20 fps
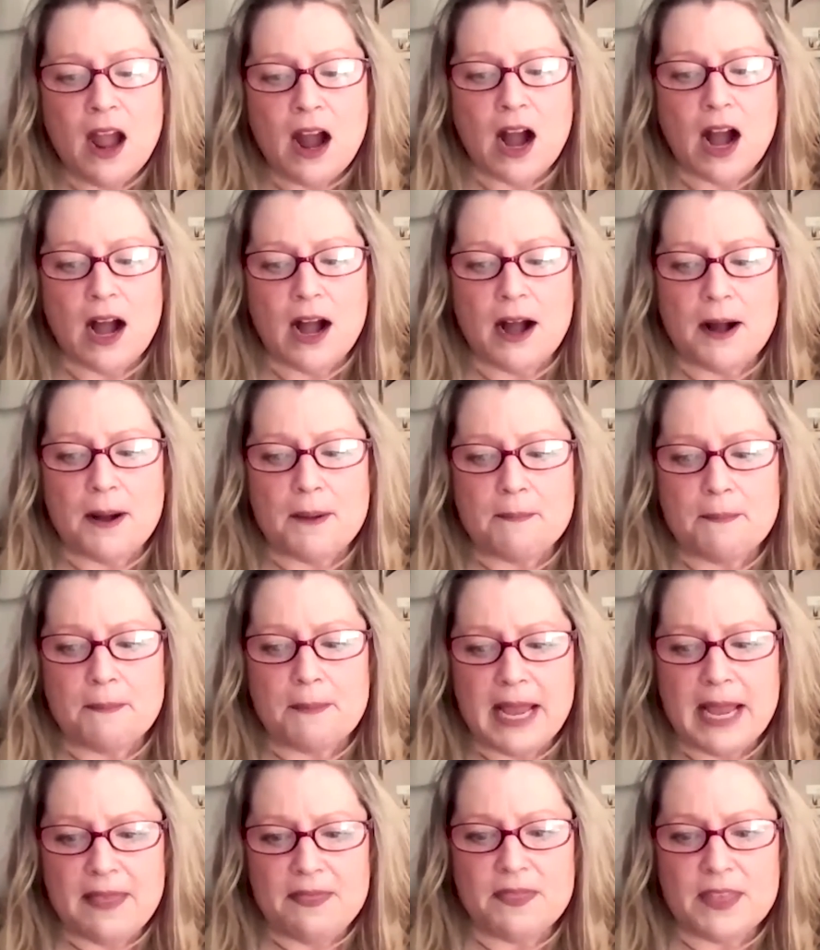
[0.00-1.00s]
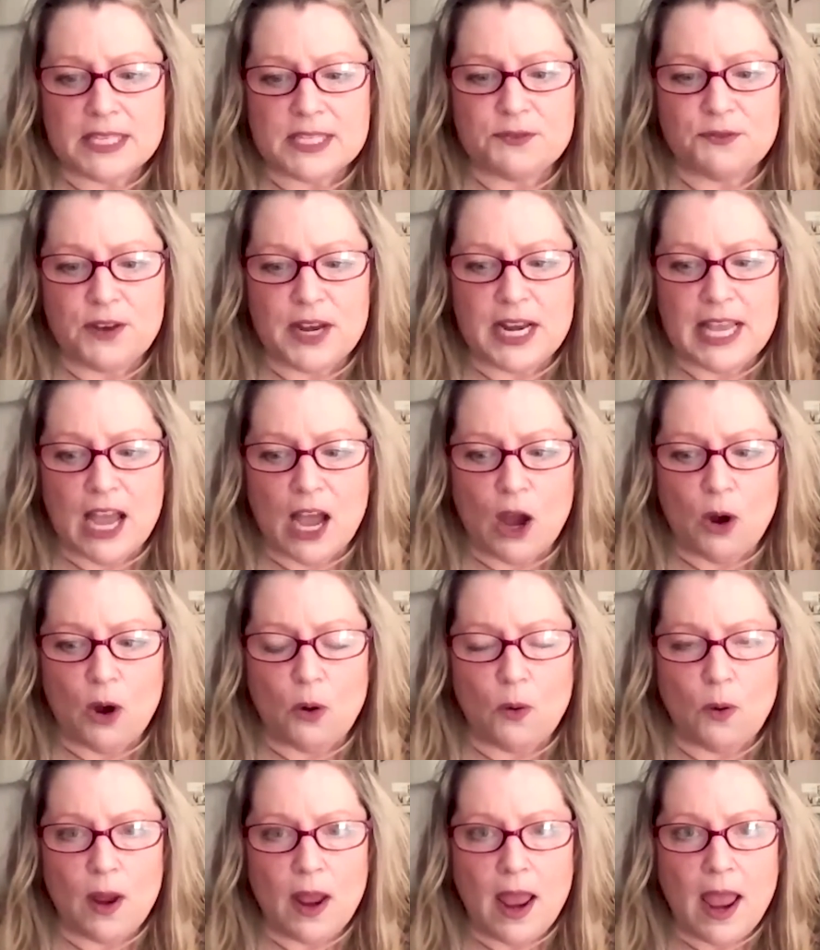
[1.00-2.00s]
in this
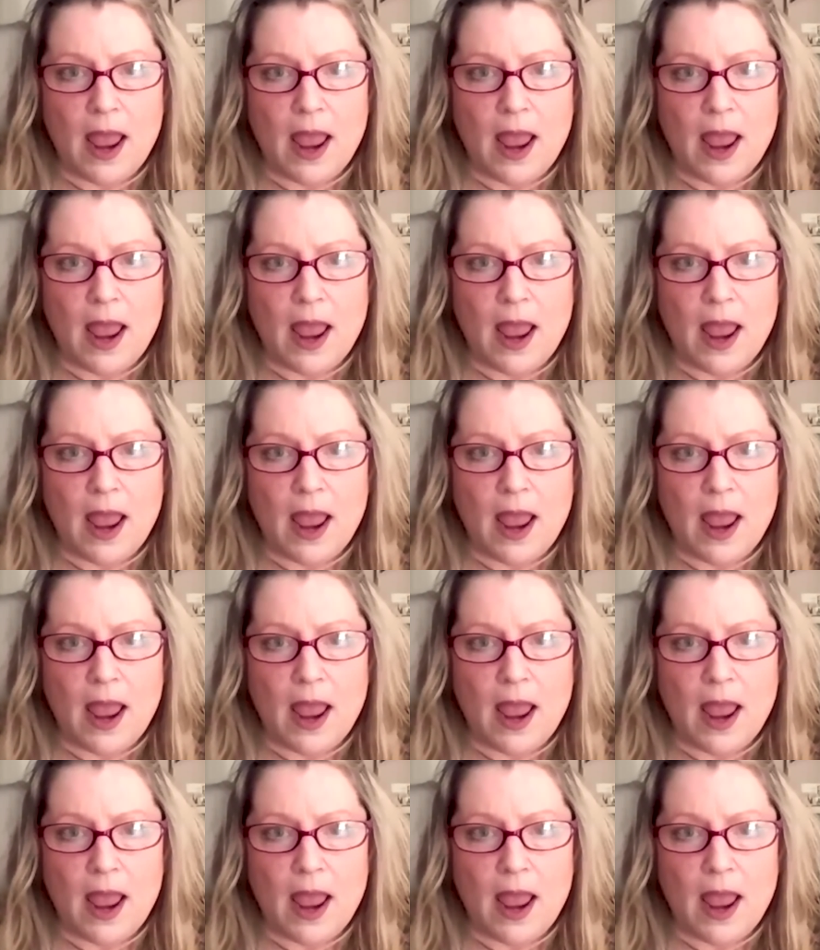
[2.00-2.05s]
video.